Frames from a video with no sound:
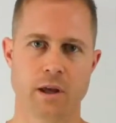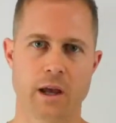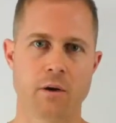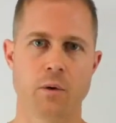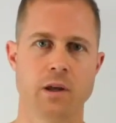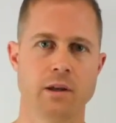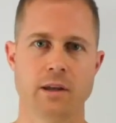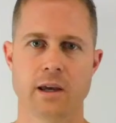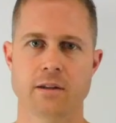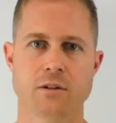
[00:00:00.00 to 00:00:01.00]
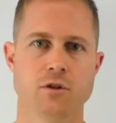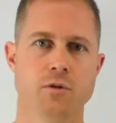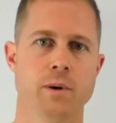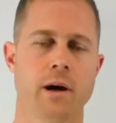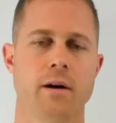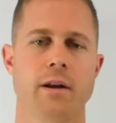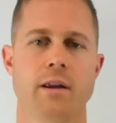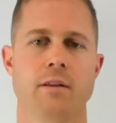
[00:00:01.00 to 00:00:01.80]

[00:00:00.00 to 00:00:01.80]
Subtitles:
how we can get to parity